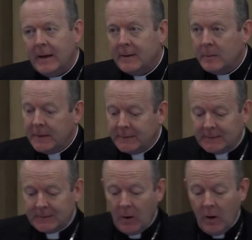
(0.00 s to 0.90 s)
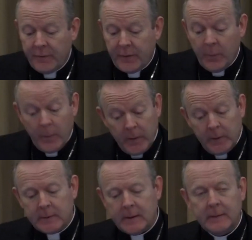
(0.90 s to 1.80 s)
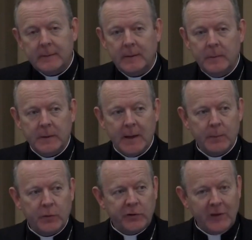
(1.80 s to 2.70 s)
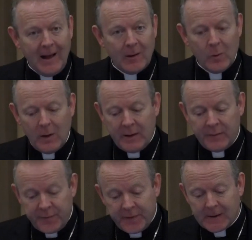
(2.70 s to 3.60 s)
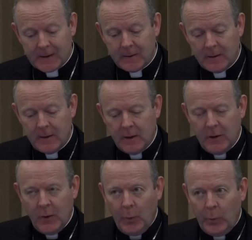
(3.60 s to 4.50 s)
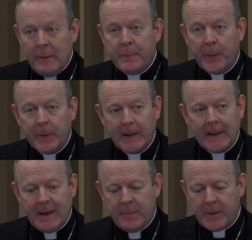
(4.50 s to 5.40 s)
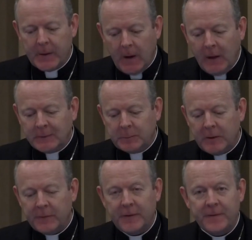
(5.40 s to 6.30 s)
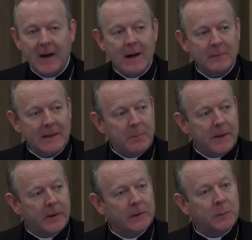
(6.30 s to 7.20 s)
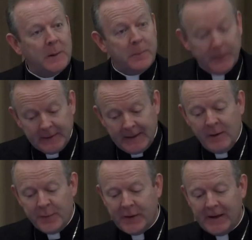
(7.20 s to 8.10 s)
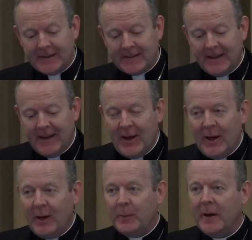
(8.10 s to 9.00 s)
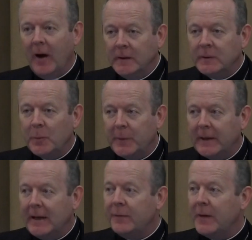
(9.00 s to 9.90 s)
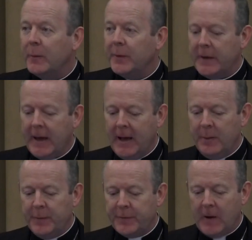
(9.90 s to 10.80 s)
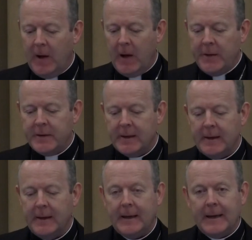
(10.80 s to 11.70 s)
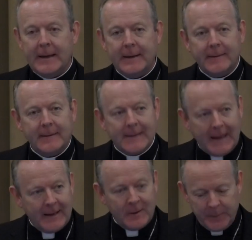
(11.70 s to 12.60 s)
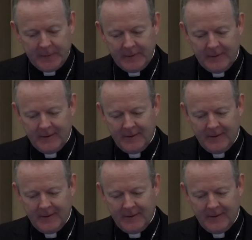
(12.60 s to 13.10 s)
in the midst of a world that is sometimes shallow and fickle. We proclaim the gospel of the family because we believe in it, and we also believe that with the help of God, it is attainable.